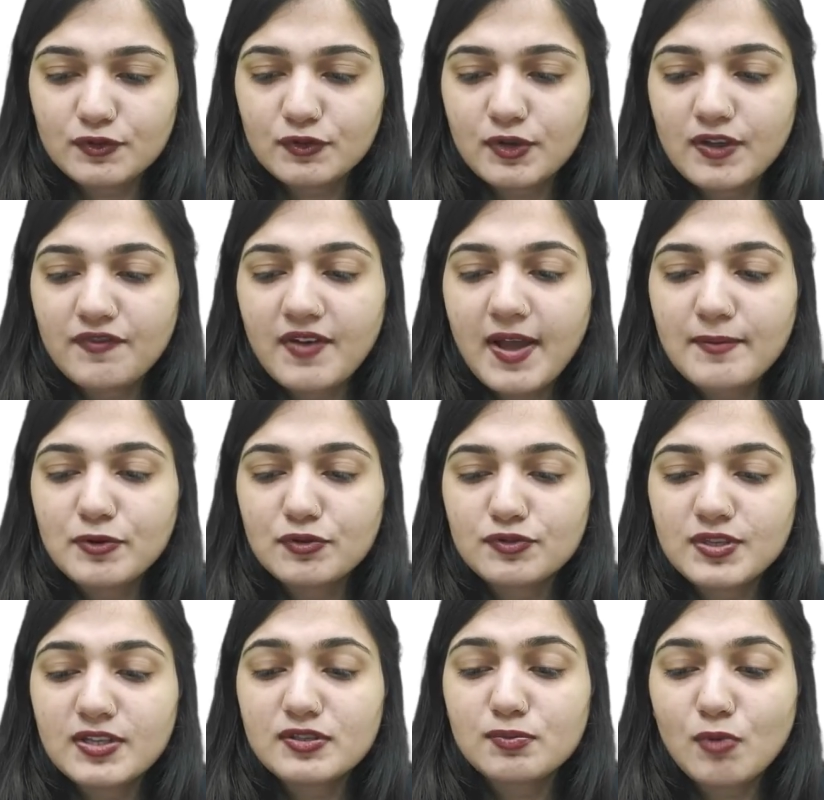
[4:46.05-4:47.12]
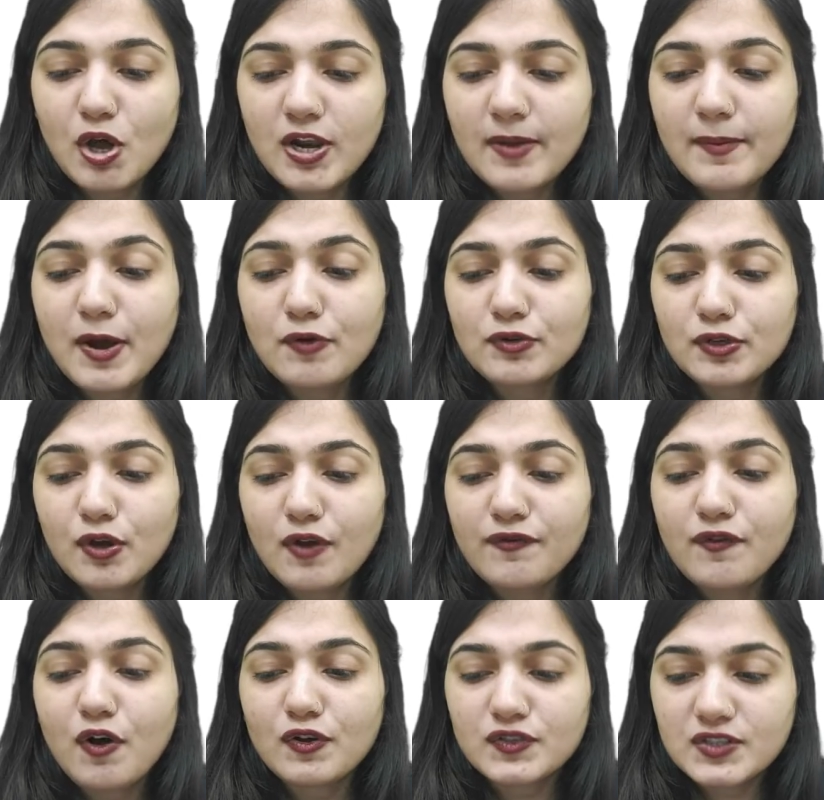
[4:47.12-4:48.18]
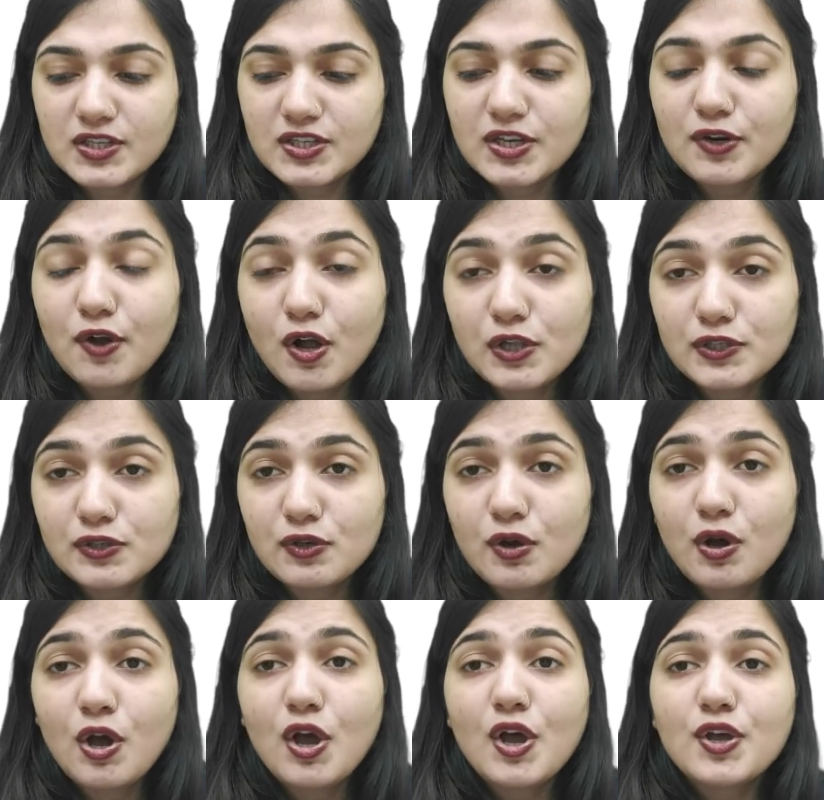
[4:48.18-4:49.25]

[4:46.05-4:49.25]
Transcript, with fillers: So if I am using small amount of oxygen also,